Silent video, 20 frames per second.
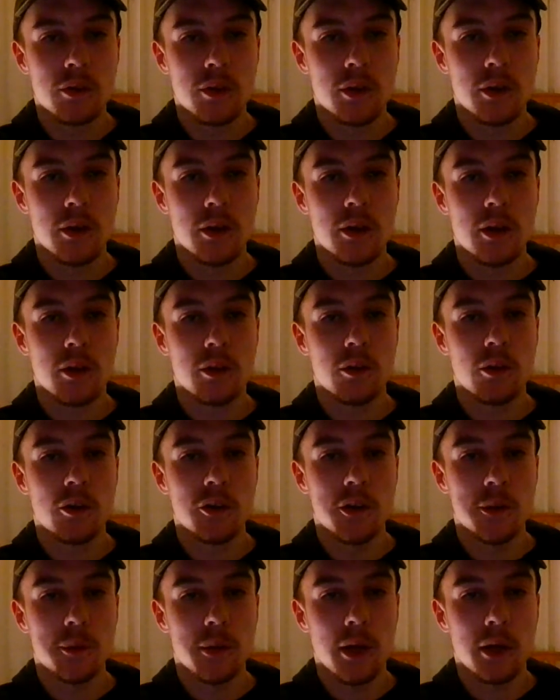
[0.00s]
I thought a
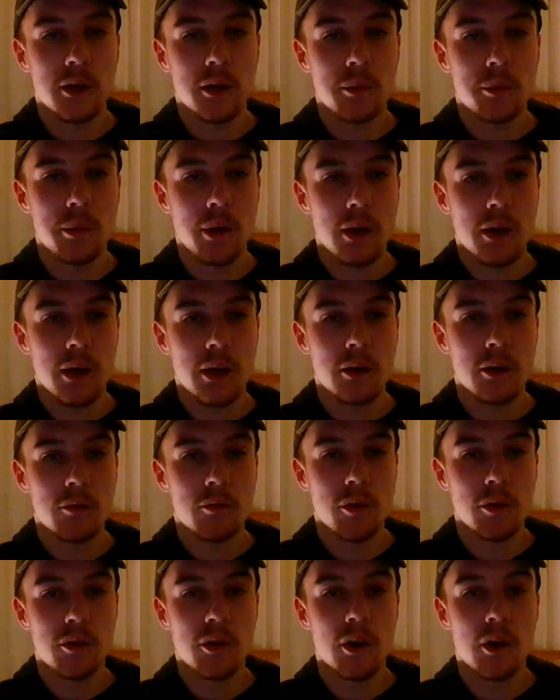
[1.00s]
double handed backhand on
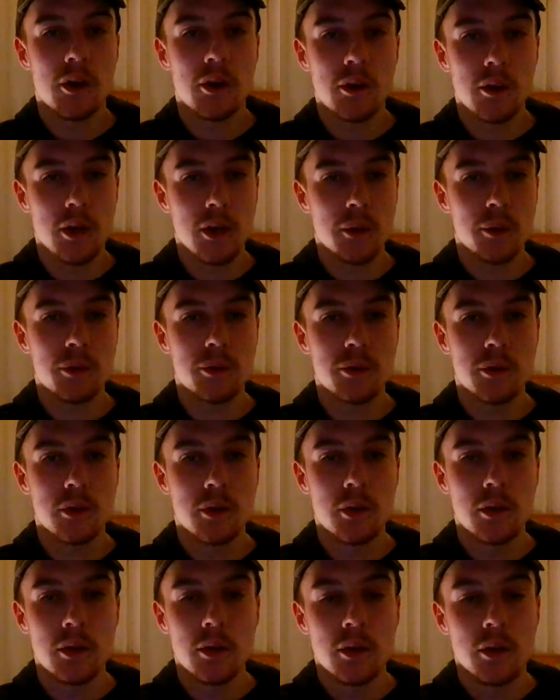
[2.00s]
return today
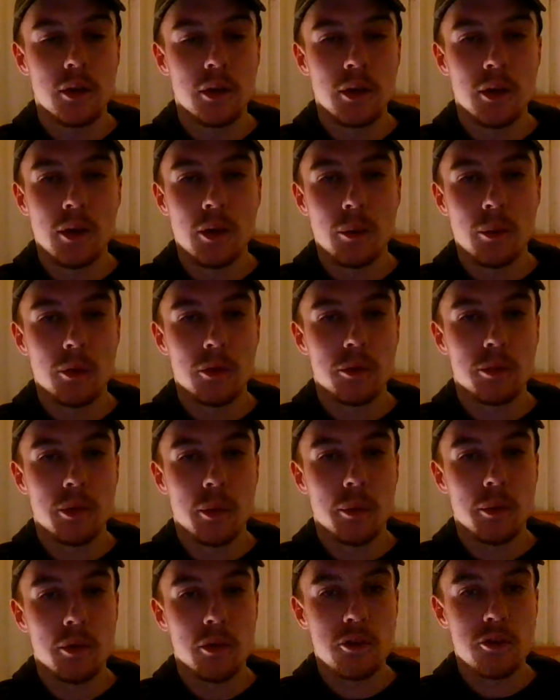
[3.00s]
was
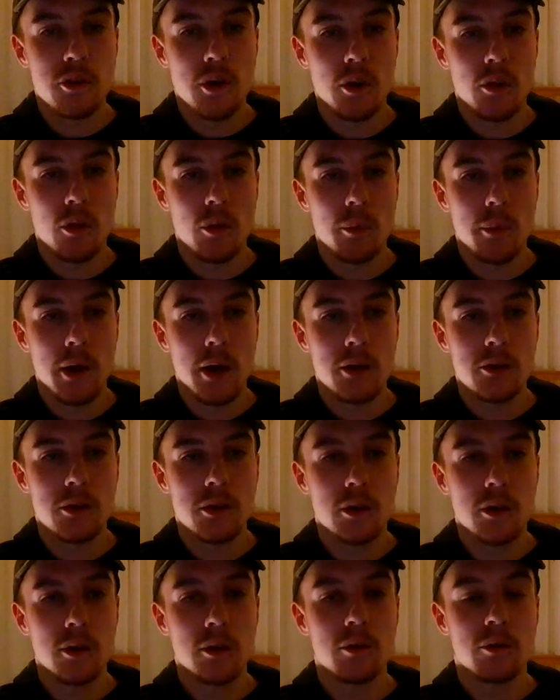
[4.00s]
probably the shot of the match.
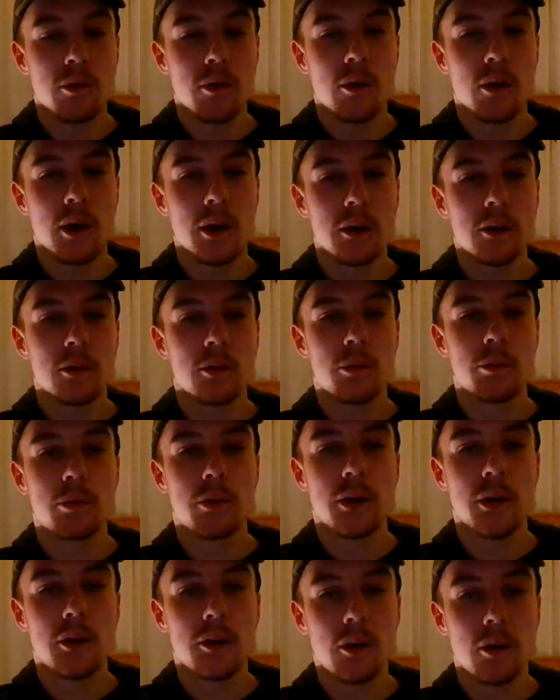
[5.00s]
A forehand looked
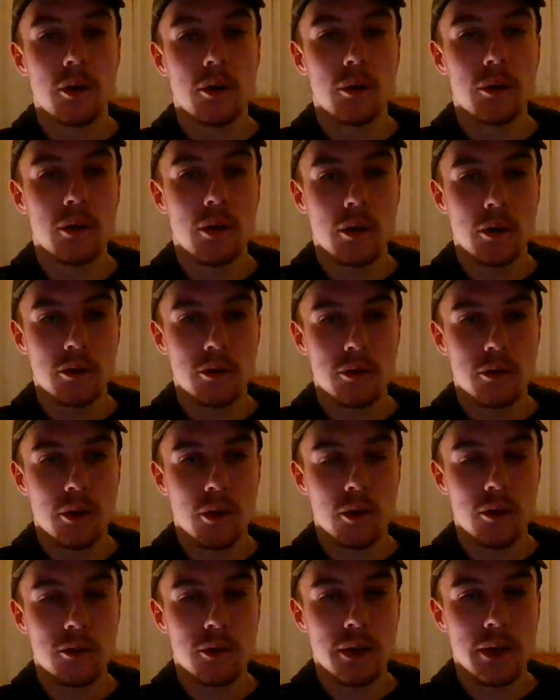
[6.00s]
brilliant
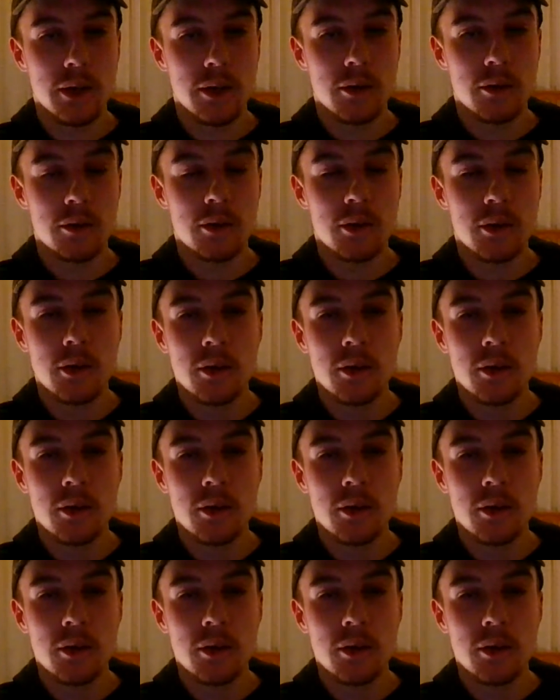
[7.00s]
all day, and